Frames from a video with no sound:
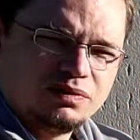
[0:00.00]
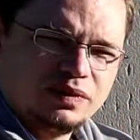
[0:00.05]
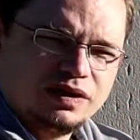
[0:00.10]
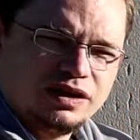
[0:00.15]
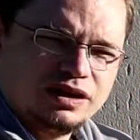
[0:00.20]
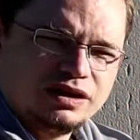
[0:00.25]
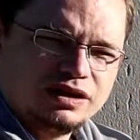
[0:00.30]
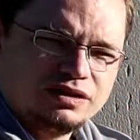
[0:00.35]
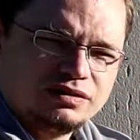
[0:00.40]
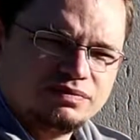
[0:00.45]

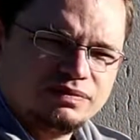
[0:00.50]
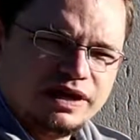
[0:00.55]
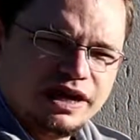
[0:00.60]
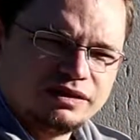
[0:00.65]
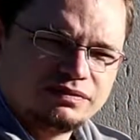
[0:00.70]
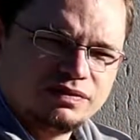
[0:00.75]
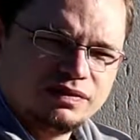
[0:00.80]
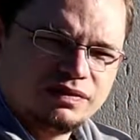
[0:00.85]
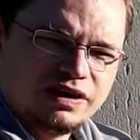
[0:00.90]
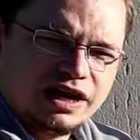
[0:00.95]
it
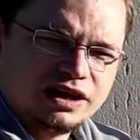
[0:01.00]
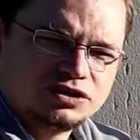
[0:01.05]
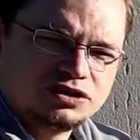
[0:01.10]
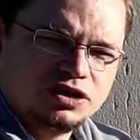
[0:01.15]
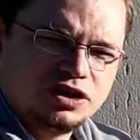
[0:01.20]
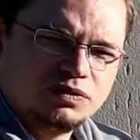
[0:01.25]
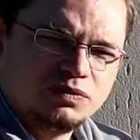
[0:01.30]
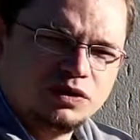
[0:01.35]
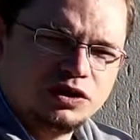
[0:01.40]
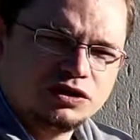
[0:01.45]

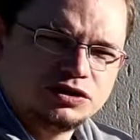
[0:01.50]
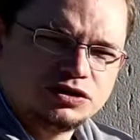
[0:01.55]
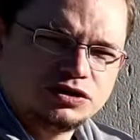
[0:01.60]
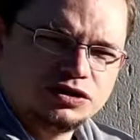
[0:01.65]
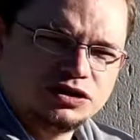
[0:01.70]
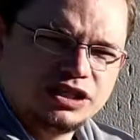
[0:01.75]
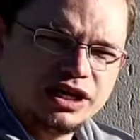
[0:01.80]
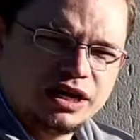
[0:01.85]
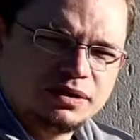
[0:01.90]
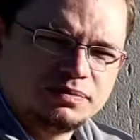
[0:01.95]
actually works to
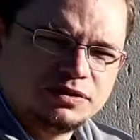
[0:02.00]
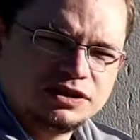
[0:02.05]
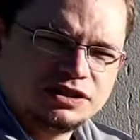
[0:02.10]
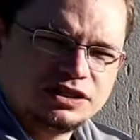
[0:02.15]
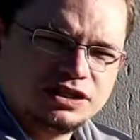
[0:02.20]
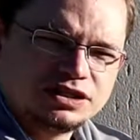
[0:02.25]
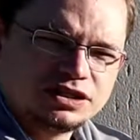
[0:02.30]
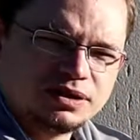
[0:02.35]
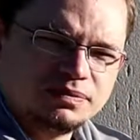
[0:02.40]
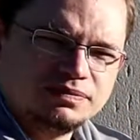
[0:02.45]
set up the
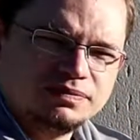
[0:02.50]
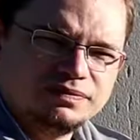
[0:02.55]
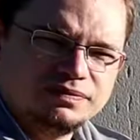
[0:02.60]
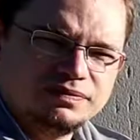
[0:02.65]
system.